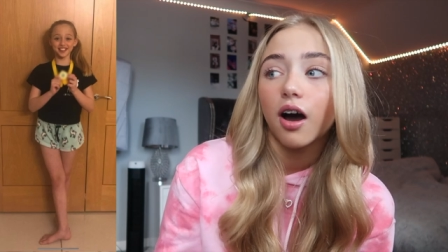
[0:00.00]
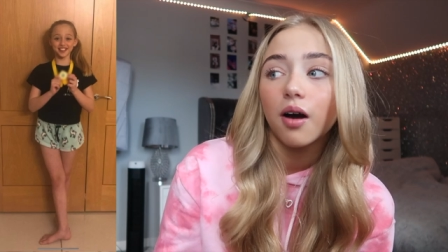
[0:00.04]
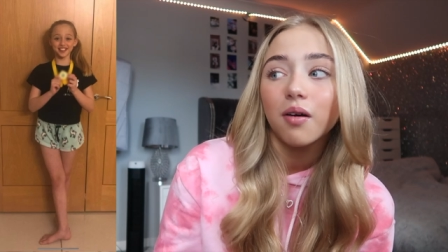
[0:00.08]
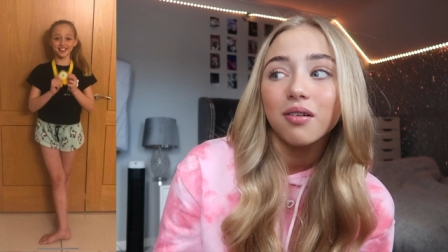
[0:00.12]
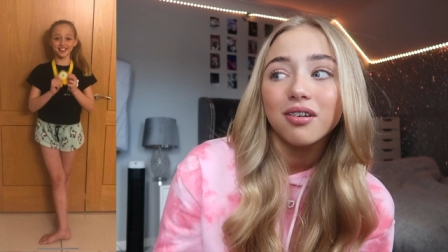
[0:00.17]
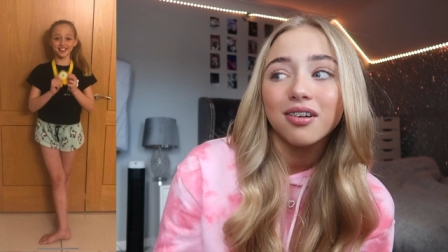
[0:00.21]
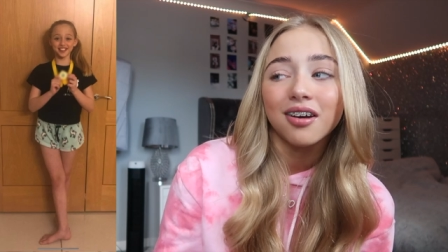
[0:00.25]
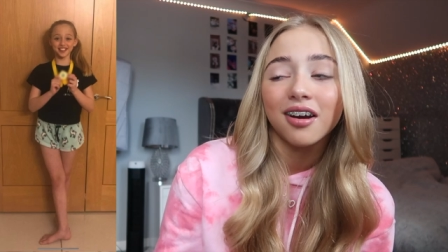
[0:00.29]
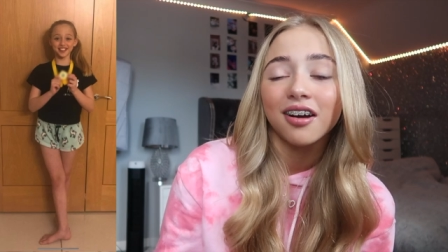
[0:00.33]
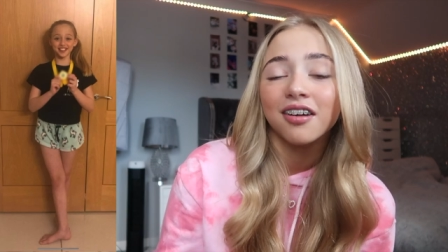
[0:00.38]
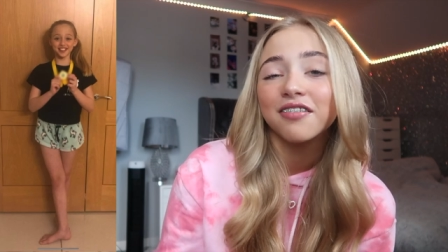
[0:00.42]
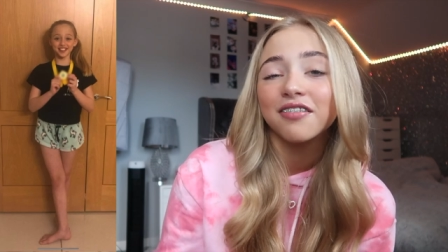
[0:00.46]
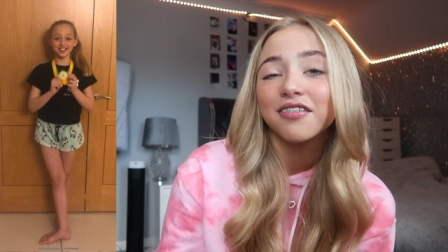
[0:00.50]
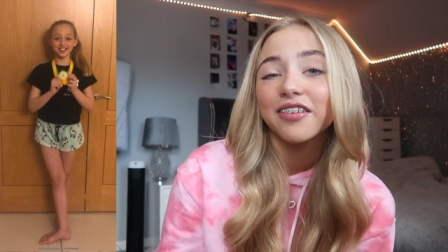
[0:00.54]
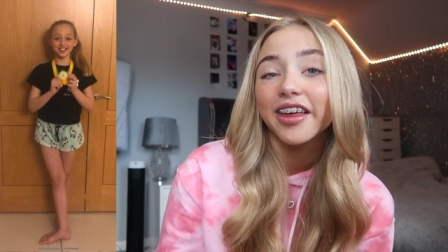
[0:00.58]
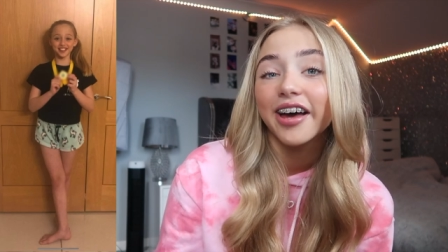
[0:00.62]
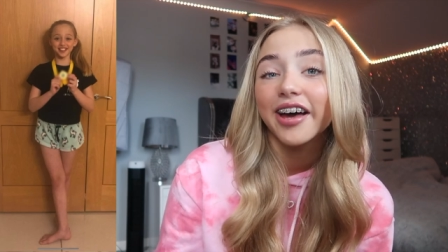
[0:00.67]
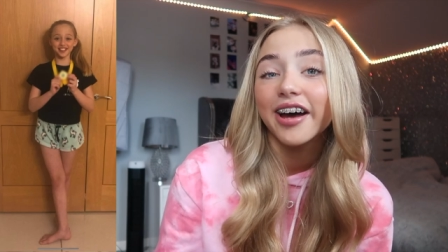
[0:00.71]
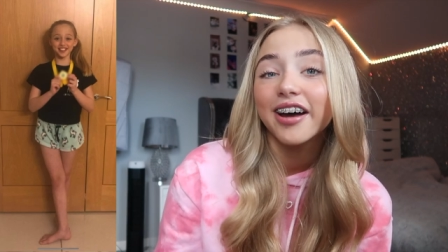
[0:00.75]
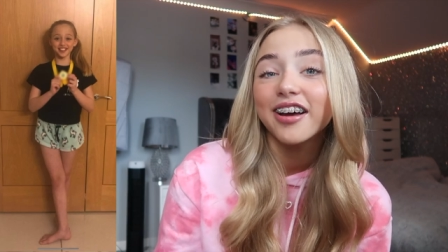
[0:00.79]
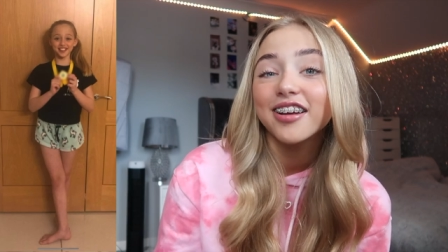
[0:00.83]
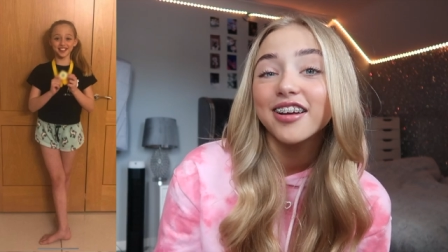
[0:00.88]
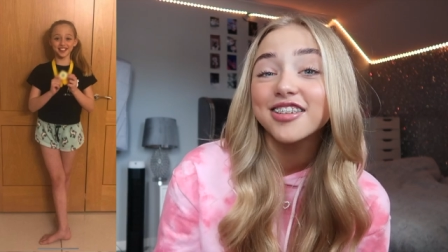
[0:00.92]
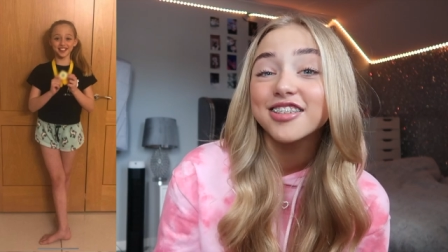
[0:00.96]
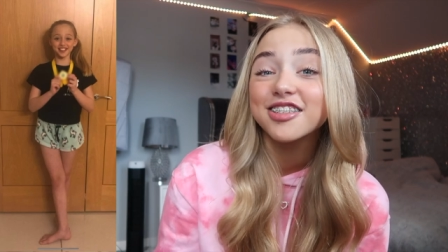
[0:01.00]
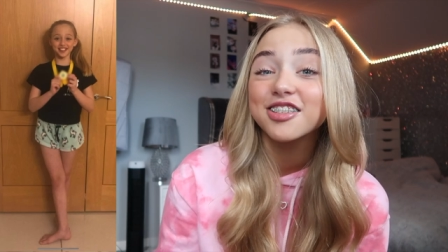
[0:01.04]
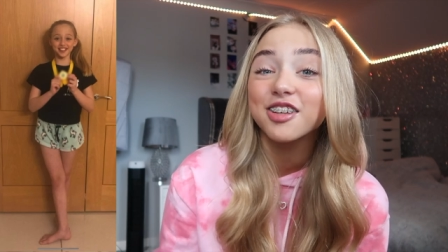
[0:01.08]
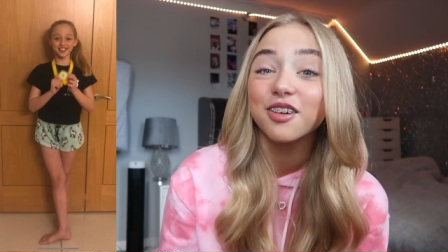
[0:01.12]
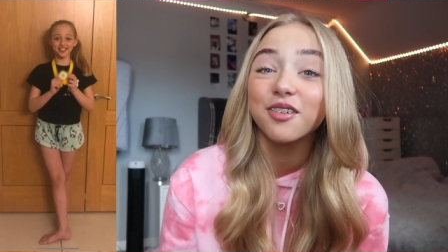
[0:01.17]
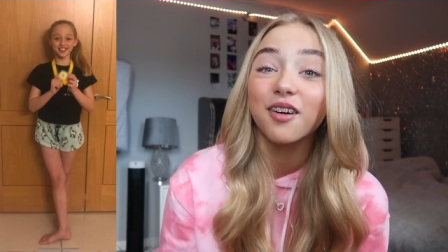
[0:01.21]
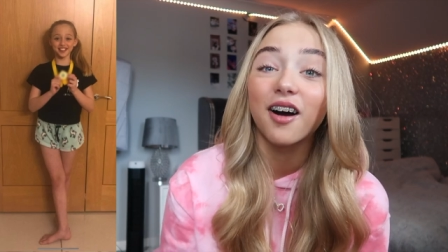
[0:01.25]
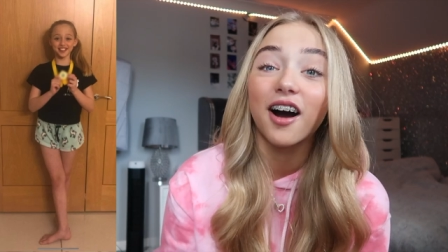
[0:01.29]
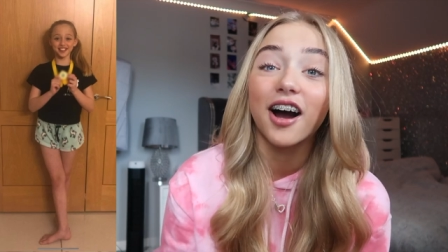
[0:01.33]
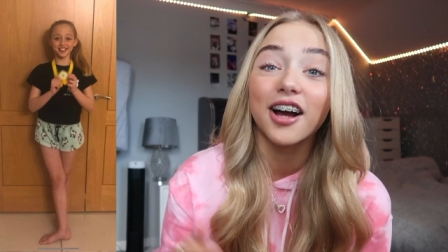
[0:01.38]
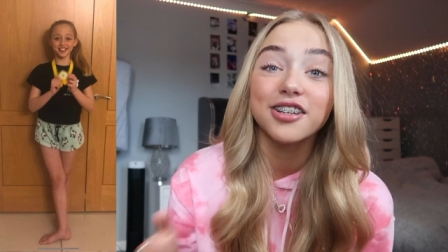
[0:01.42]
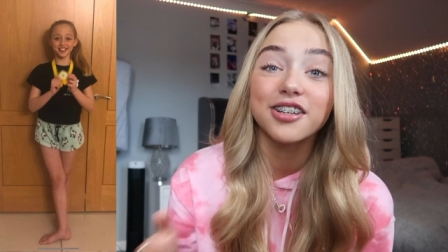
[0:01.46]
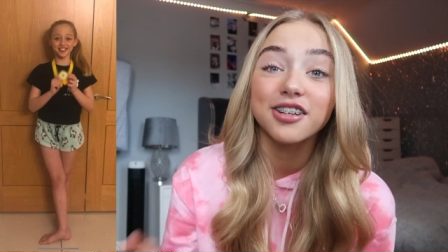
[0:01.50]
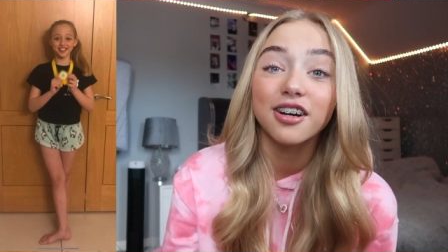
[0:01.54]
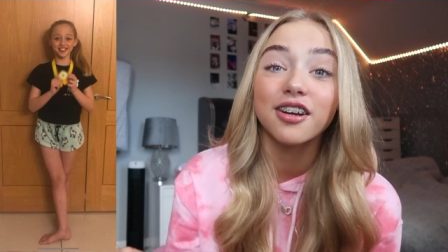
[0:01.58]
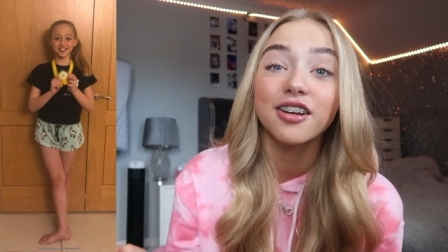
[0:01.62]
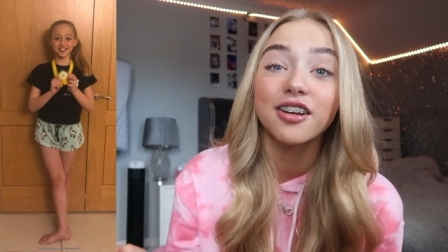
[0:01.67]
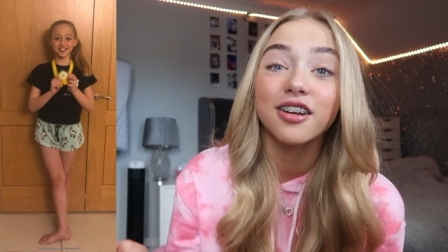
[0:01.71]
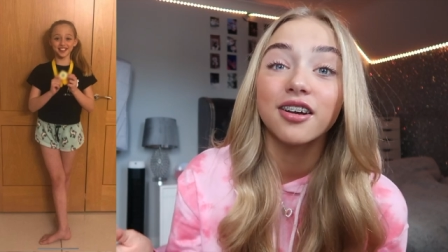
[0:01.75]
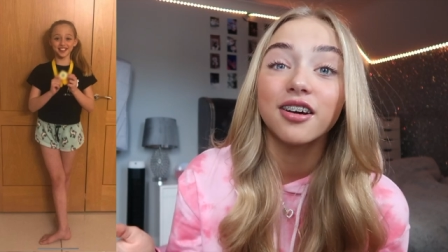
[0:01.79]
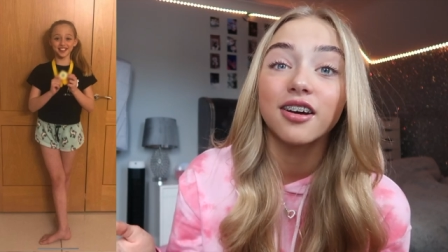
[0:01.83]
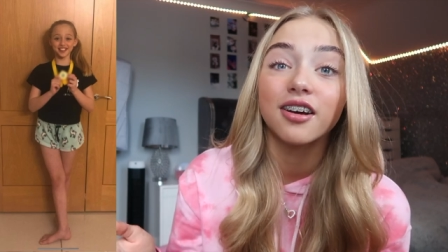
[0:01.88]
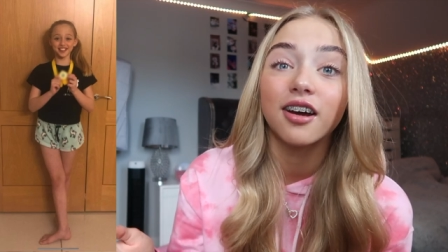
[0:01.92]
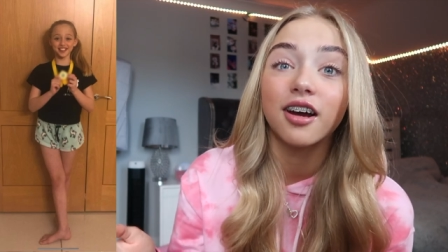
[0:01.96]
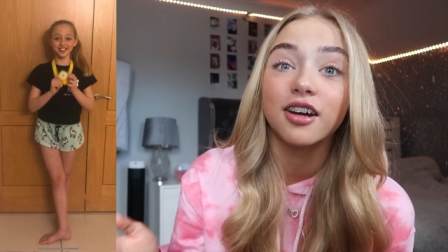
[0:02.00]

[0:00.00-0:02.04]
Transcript: I want to go in for that. So I done